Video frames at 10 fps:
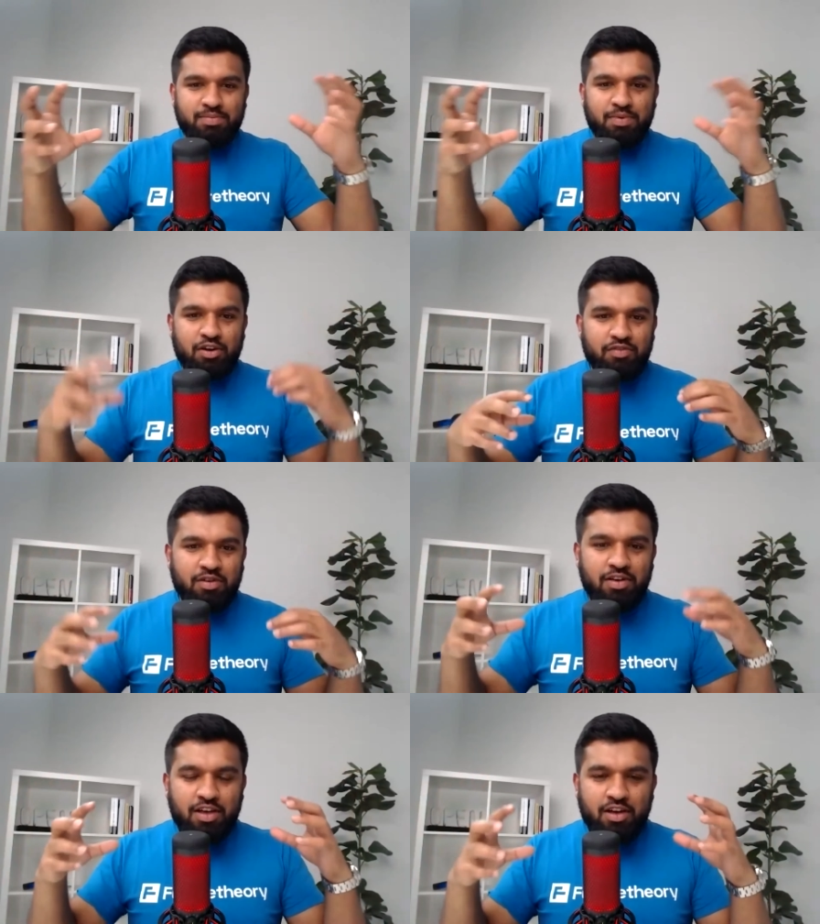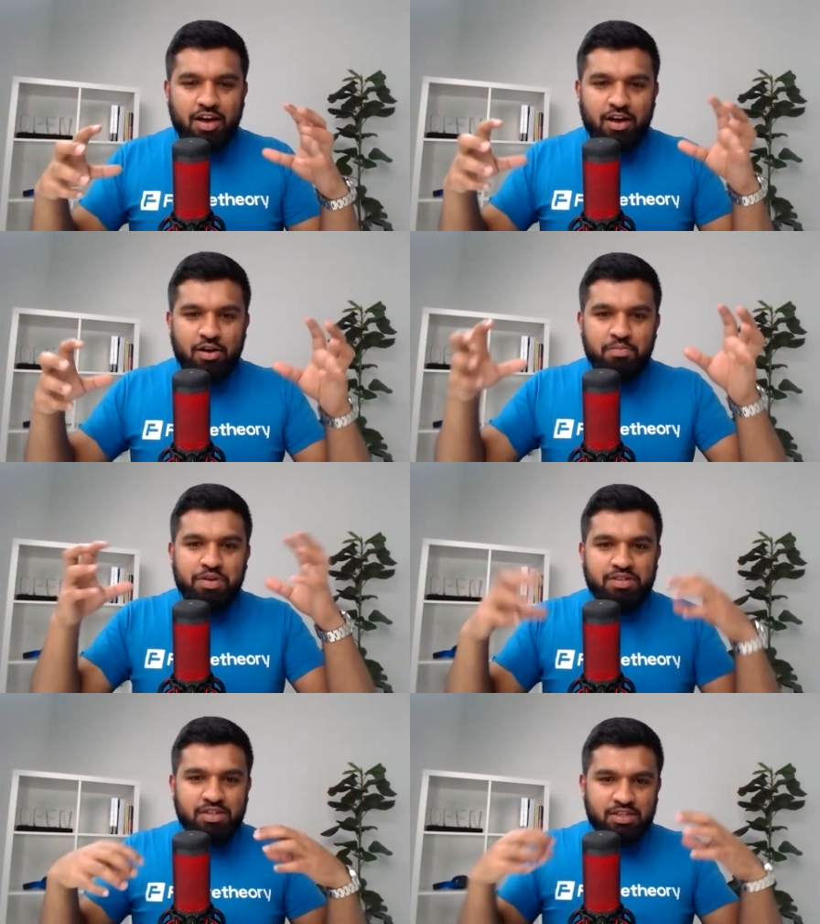part of a
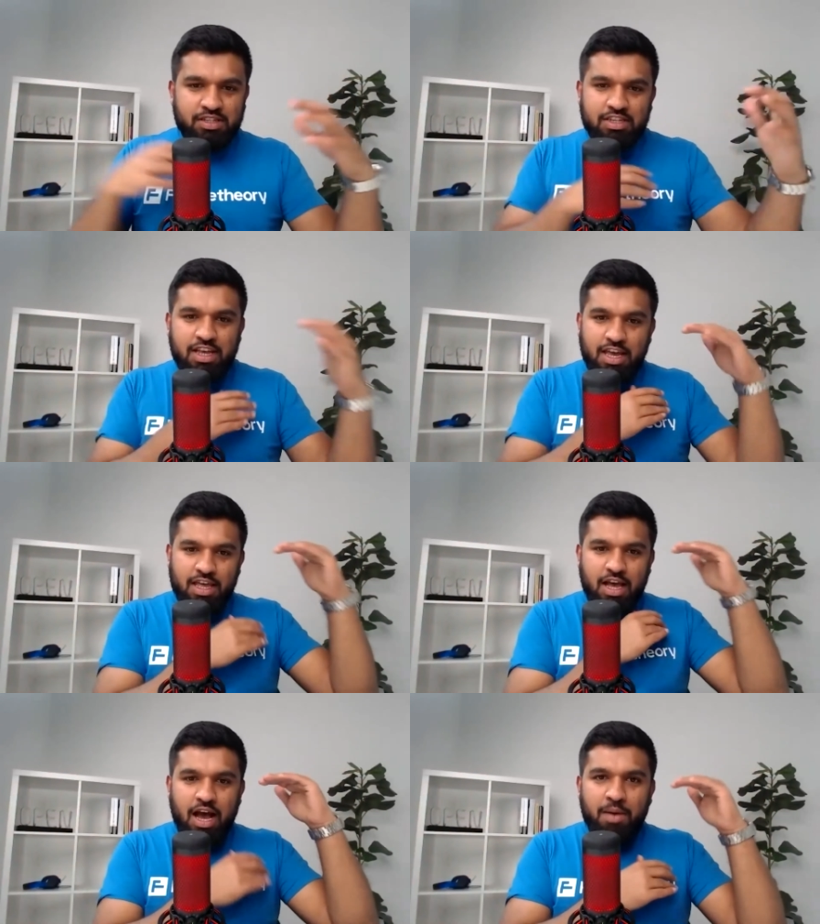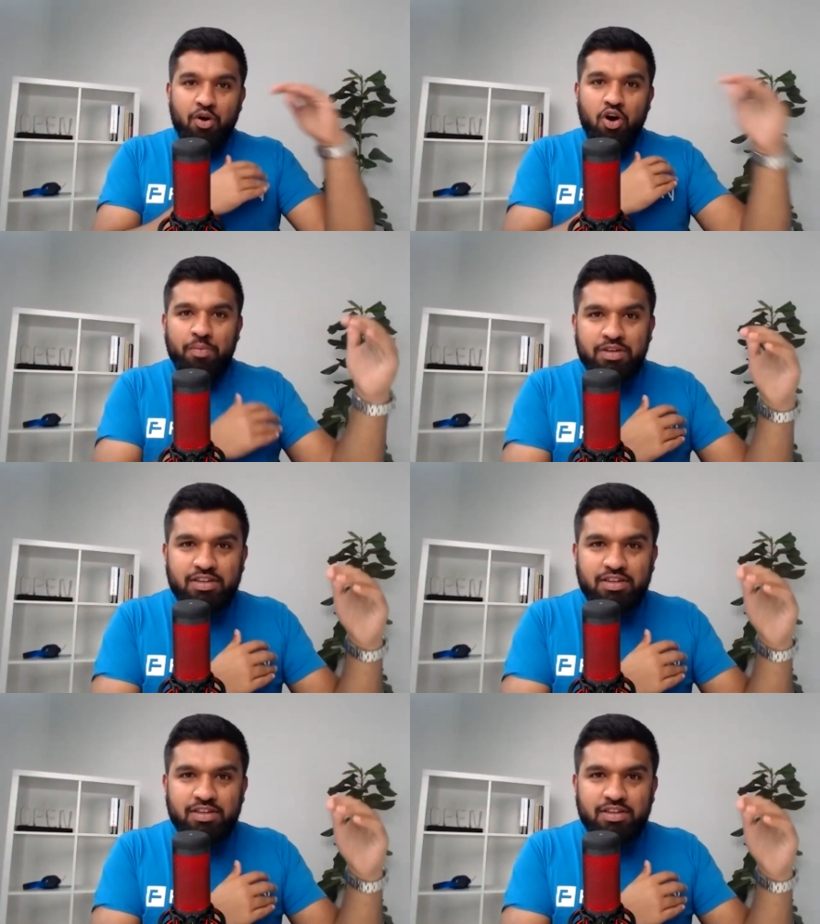business purpose.